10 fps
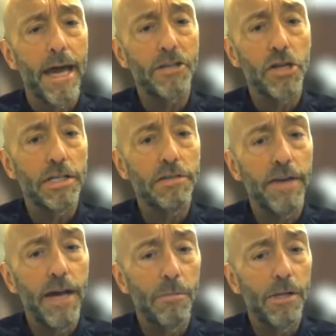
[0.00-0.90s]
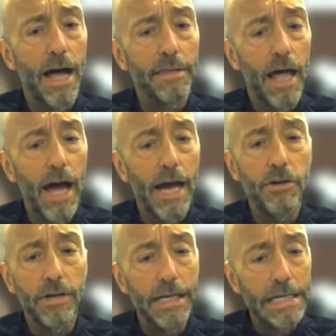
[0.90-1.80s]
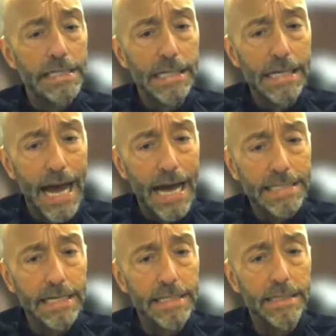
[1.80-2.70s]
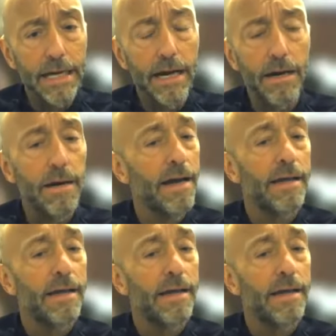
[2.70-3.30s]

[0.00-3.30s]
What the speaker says: And so it's available online. You can easily access it there.